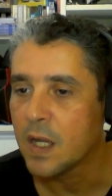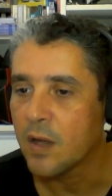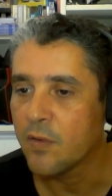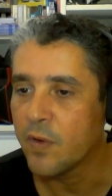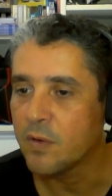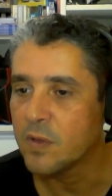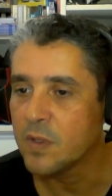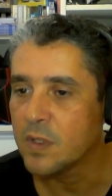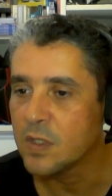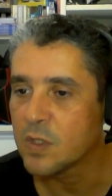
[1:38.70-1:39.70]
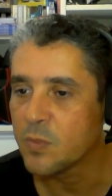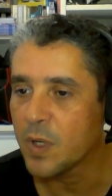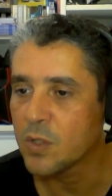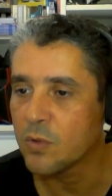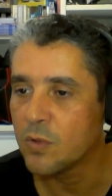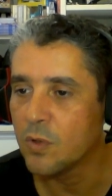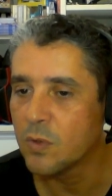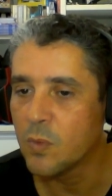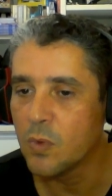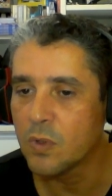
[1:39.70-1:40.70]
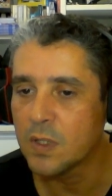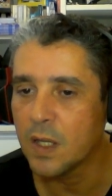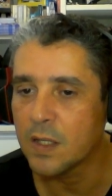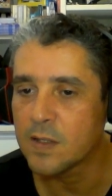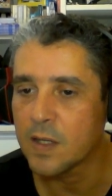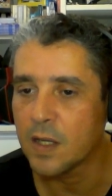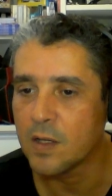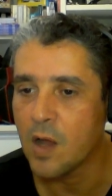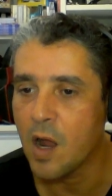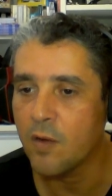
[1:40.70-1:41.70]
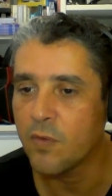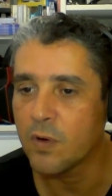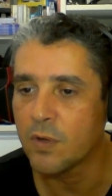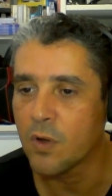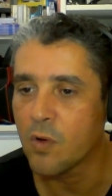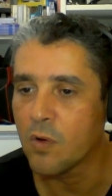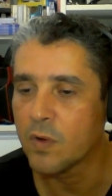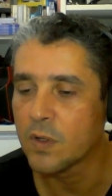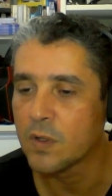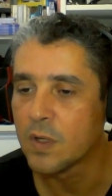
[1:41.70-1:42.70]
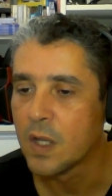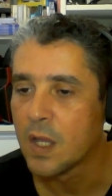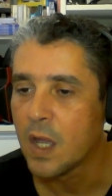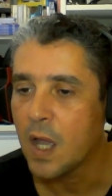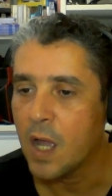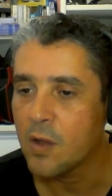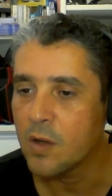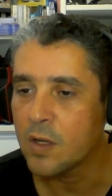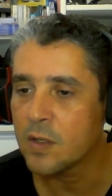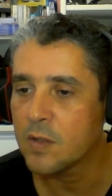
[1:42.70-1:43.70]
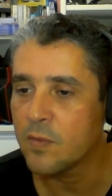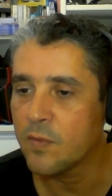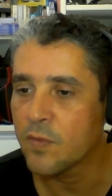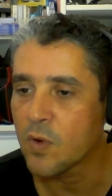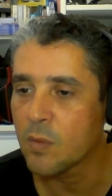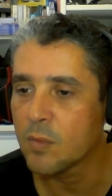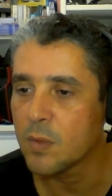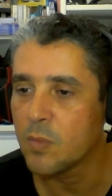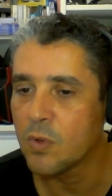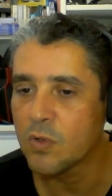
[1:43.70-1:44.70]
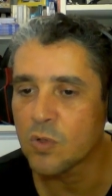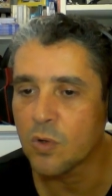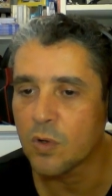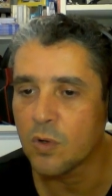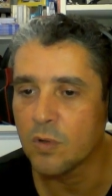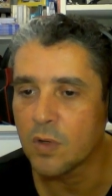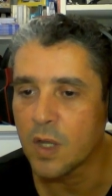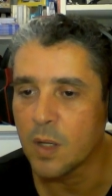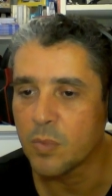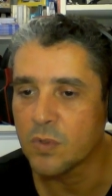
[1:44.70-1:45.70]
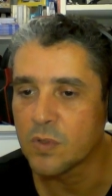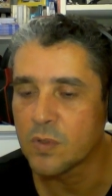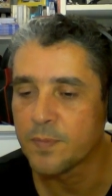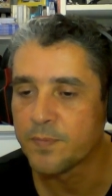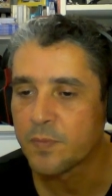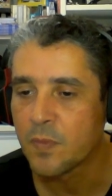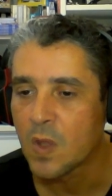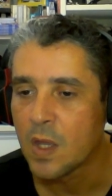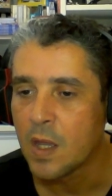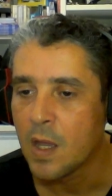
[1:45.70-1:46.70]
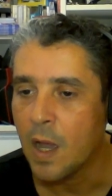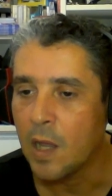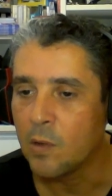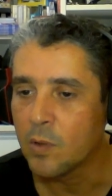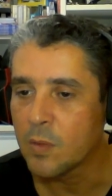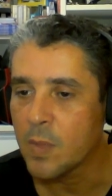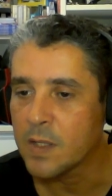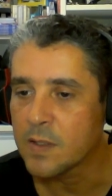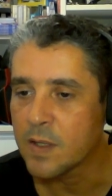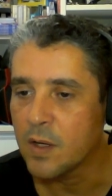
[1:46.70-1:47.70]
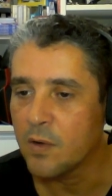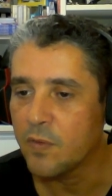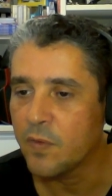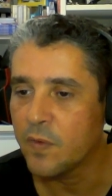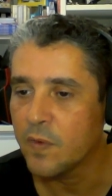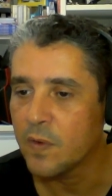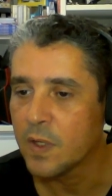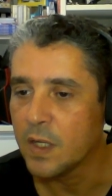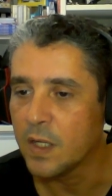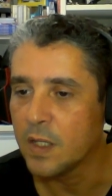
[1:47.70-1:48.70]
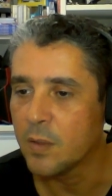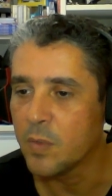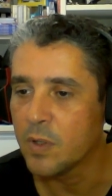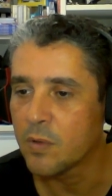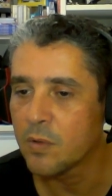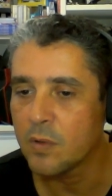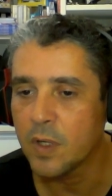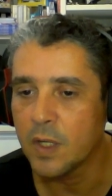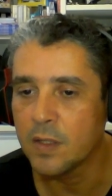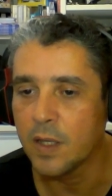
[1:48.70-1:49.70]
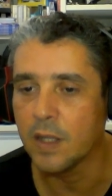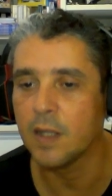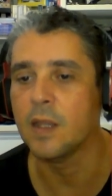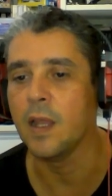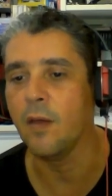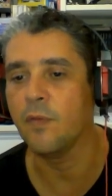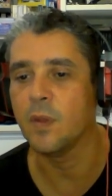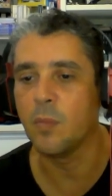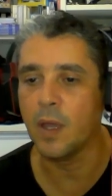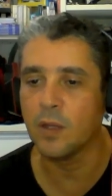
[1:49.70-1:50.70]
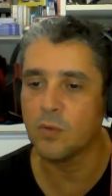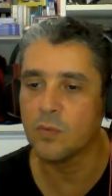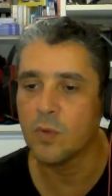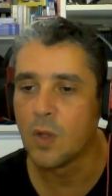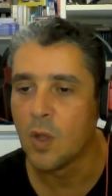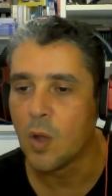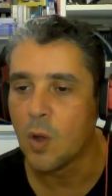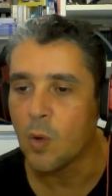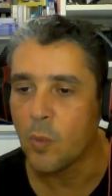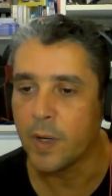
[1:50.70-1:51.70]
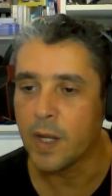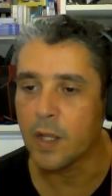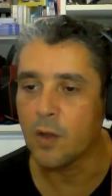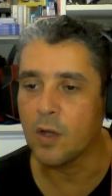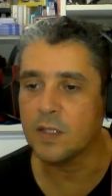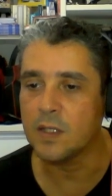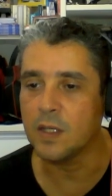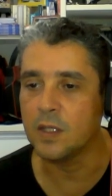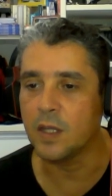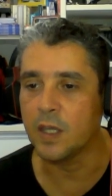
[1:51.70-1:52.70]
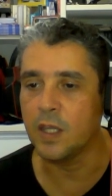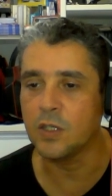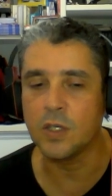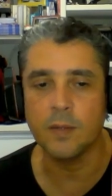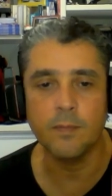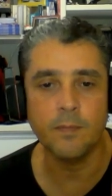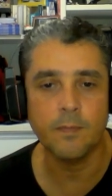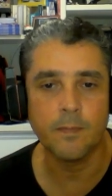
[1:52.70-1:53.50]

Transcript: a very special notebook that said Harvard on the cover. I got it from the bookstore on campus. I looked at myself in the mirror and then left the bedroom. When I got in the kitchen,